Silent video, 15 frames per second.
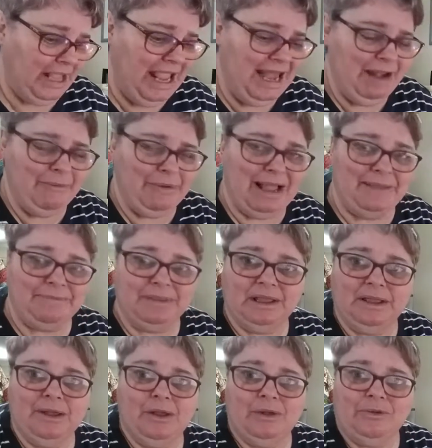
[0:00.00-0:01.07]
Anyway,
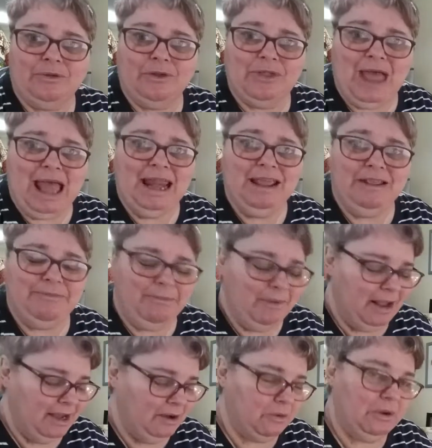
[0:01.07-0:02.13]
so that is
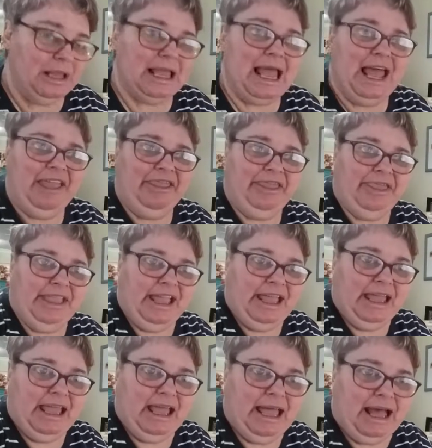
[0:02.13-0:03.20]
my look at
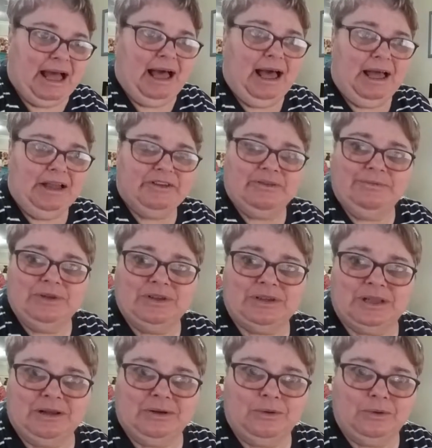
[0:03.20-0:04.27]
the Artemis
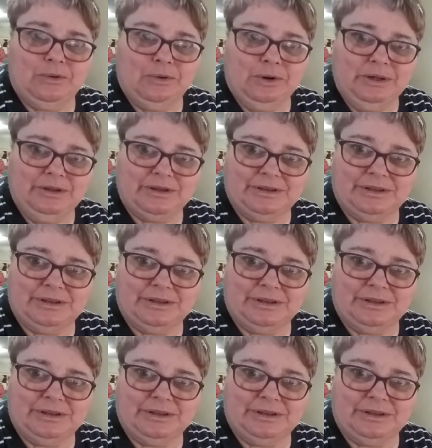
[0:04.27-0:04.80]
Accord